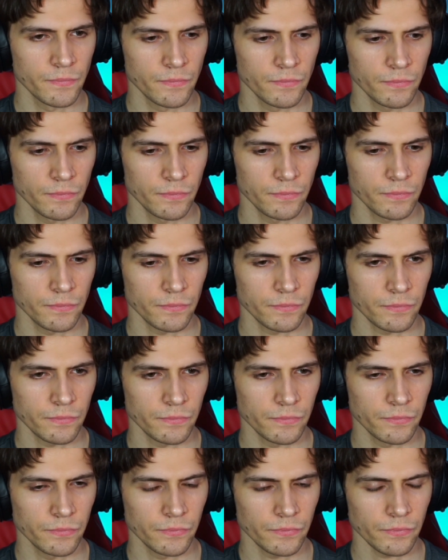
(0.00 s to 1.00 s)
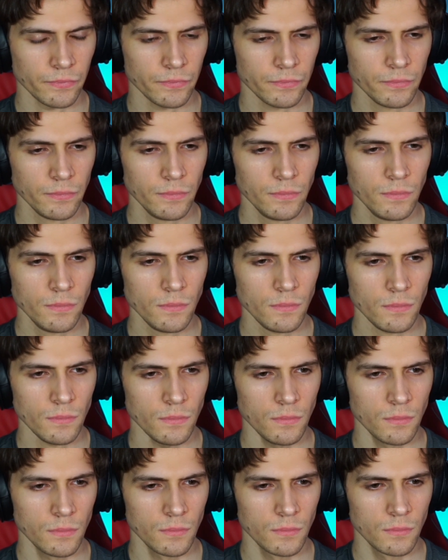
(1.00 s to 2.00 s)

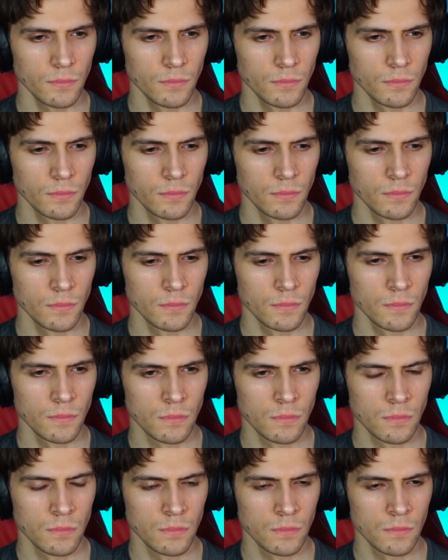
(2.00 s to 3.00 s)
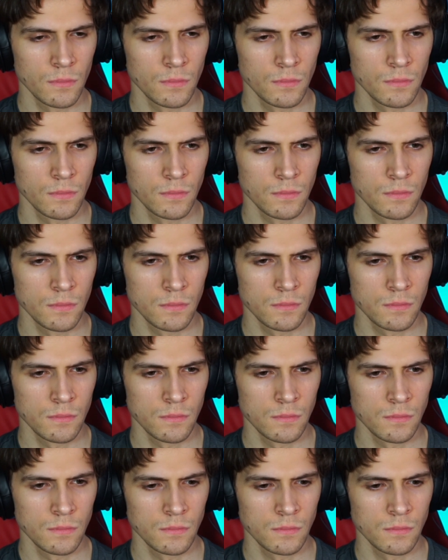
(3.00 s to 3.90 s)
[no speech]